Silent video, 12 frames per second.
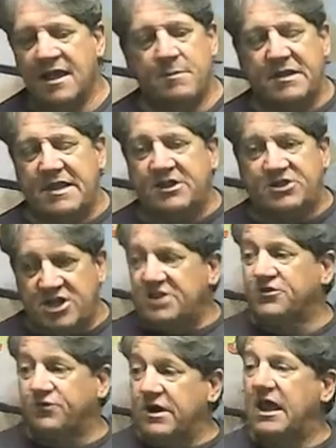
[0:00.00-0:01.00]
but I
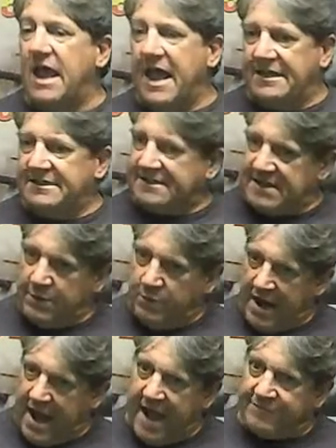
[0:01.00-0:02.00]
just realized
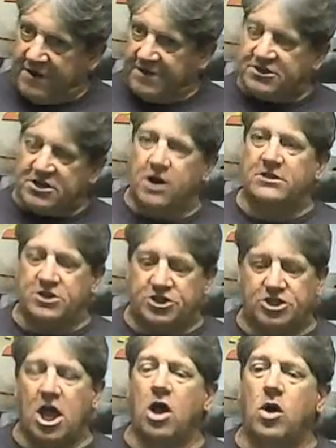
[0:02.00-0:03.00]
after I started the
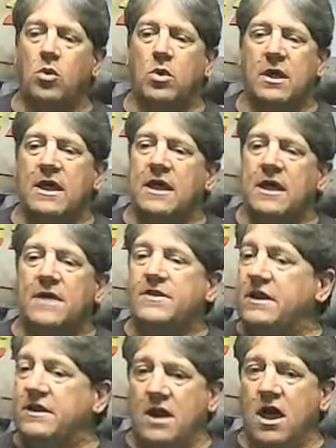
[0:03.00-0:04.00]
show
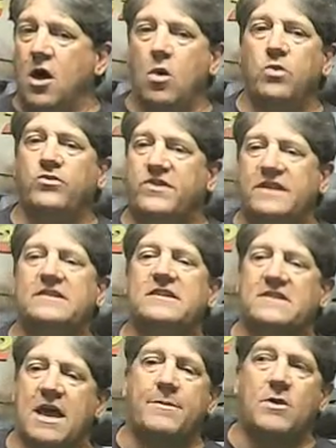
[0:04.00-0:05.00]
that no, this is
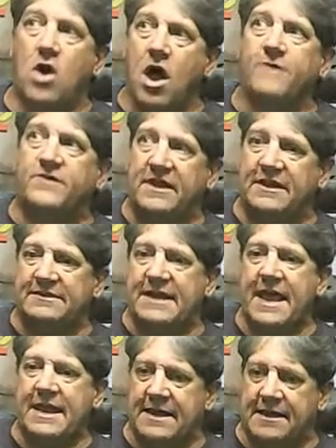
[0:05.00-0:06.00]
coming off the
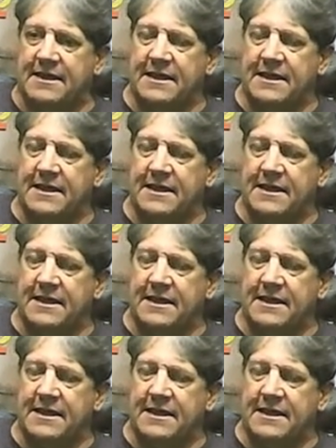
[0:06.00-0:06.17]
antenna.